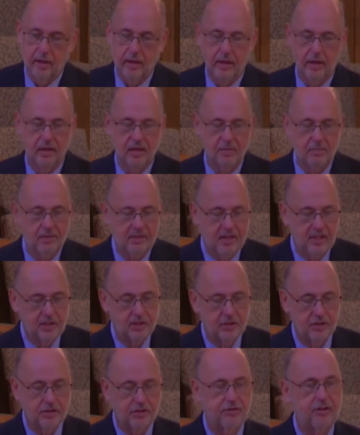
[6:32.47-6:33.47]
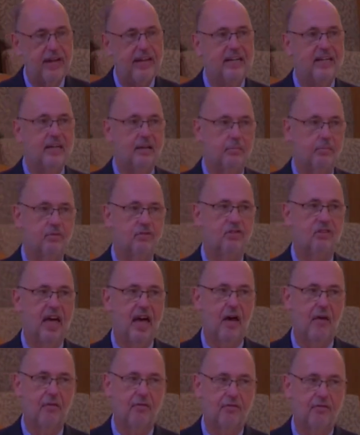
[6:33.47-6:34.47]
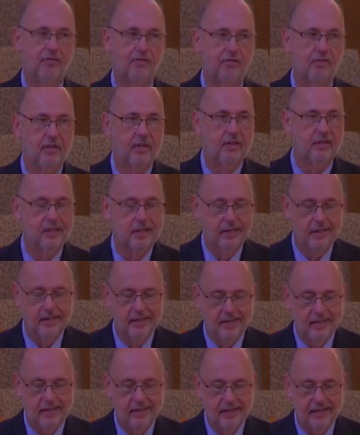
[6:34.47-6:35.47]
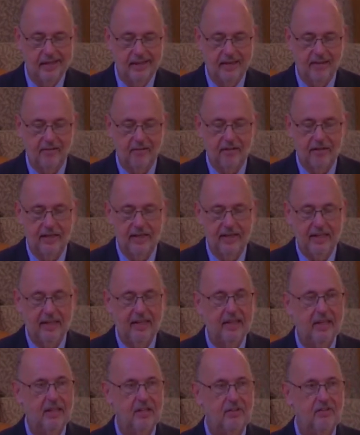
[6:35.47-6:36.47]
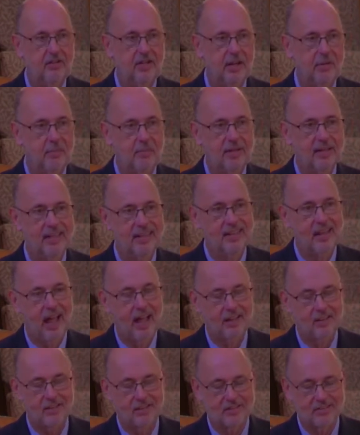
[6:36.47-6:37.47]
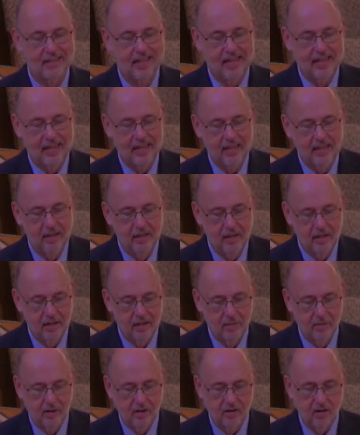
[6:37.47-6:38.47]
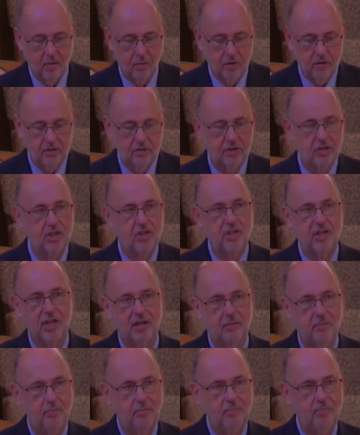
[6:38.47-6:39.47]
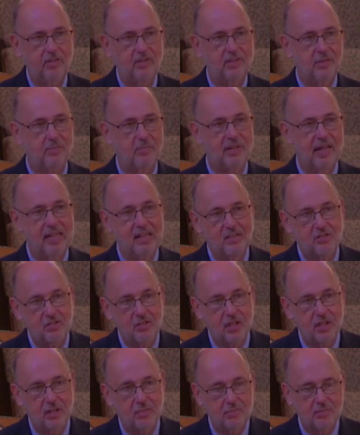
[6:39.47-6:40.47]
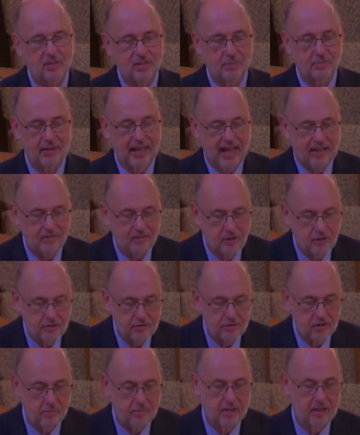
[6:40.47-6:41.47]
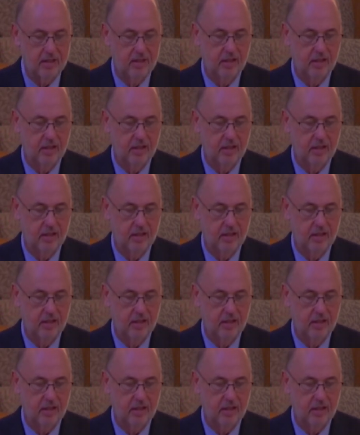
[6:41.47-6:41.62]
Timothy should train himself and literally say get our words gym, gymnasium, gymnastics from it.